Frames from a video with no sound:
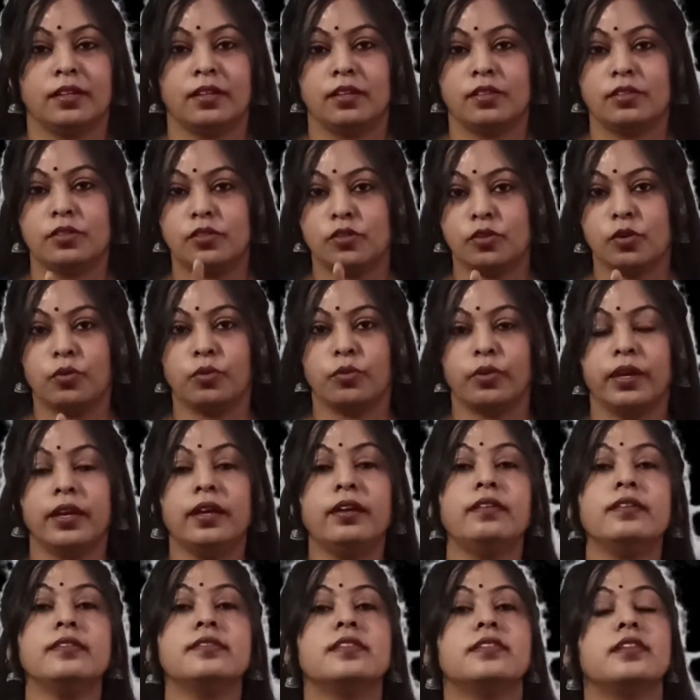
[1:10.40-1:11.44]
So
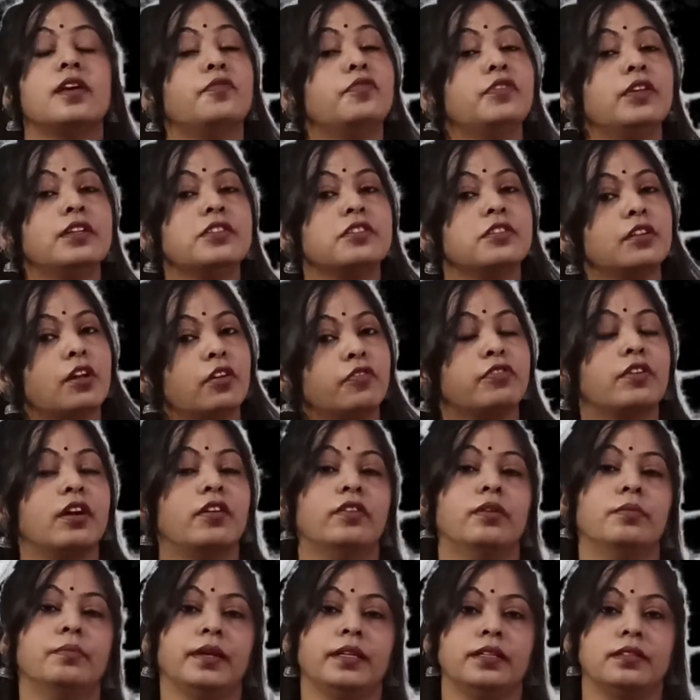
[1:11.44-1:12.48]
here is the definition of
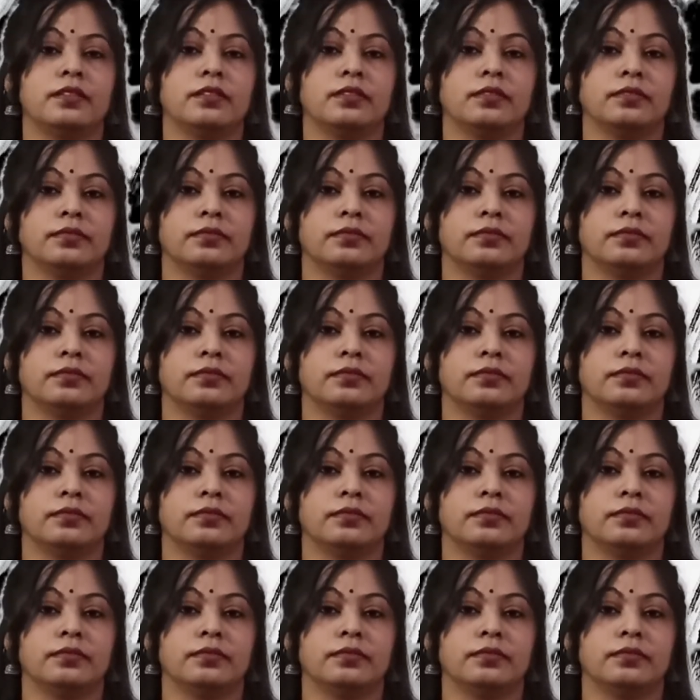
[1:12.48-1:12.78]
government.